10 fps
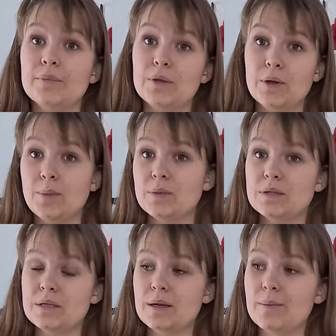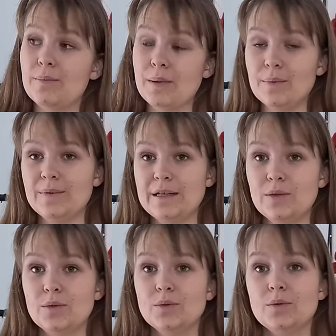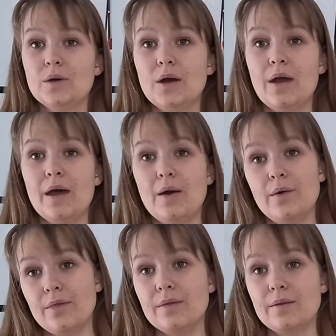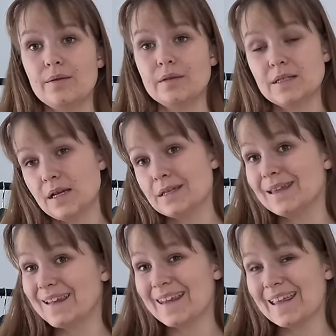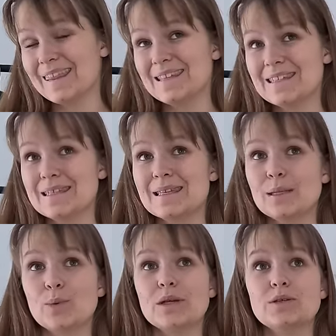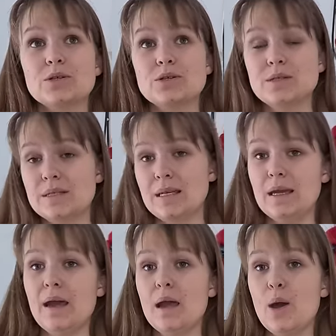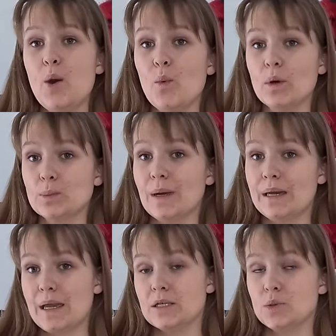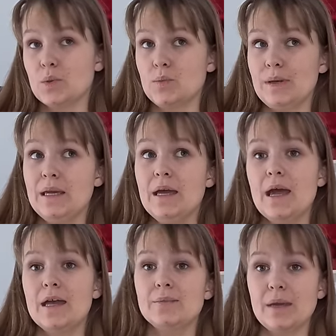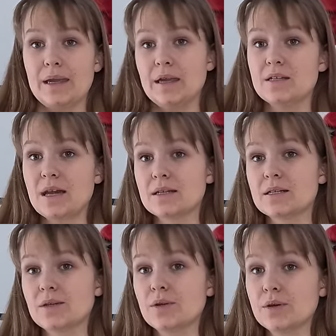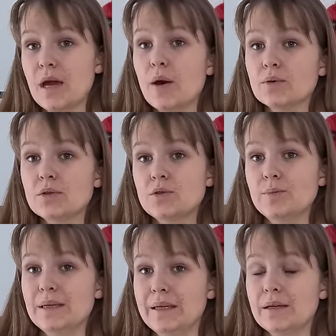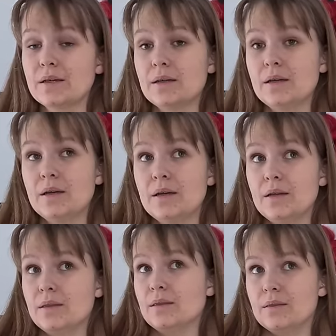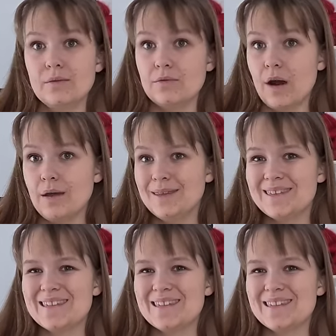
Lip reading: Drops Baby Merino on the size needle that this is knit with, just to see what my gauge would be, and my gauge actually turned out to be right.